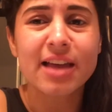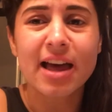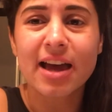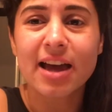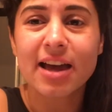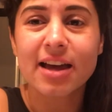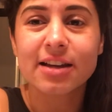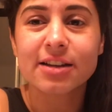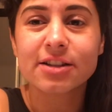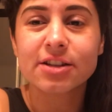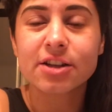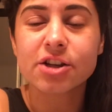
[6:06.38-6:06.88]

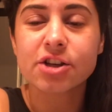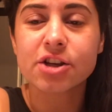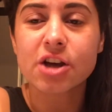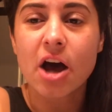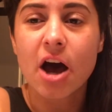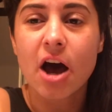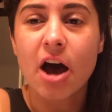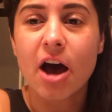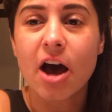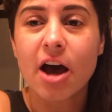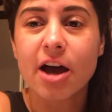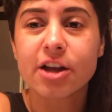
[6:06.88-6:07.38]

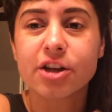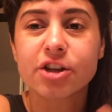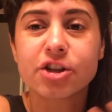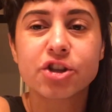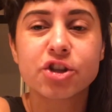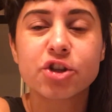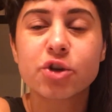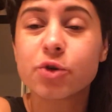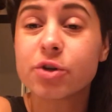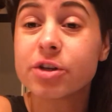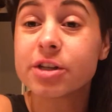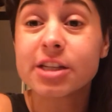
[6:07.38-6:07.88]
that
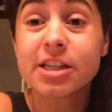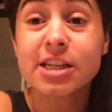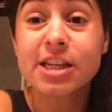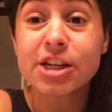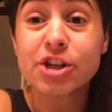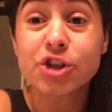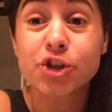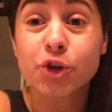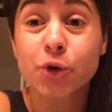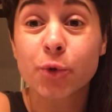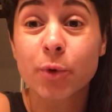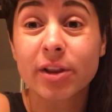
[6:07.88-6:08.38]

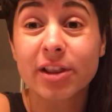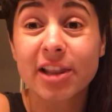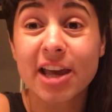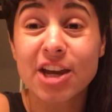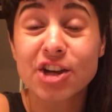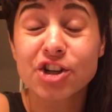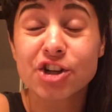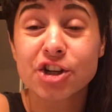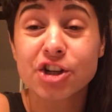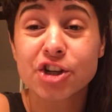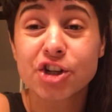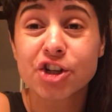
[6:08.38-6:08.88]
student-teacher
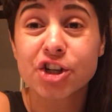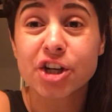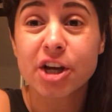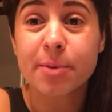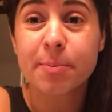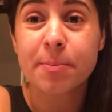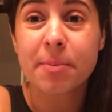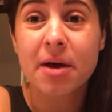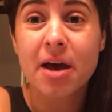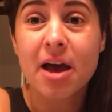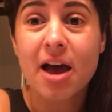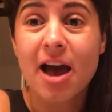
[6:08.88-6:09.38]
relationship,
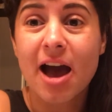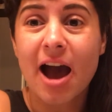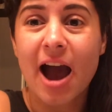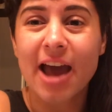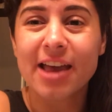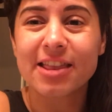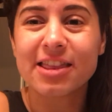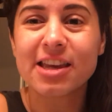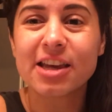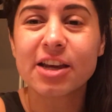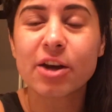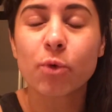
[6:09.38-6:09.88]
I
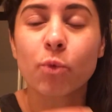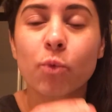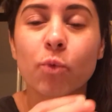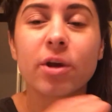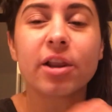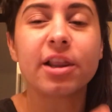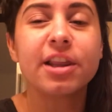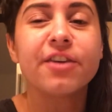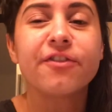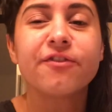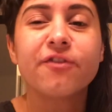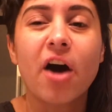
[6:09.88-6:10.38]
think
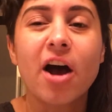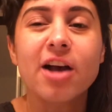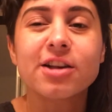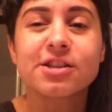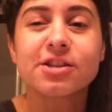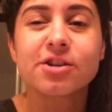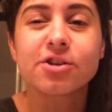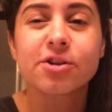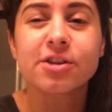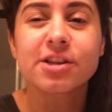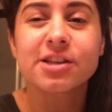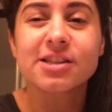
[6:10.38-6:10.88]
really
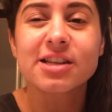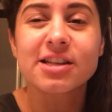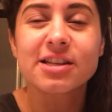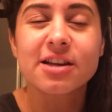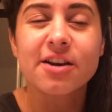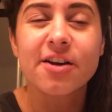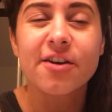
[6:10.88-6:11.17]
fosters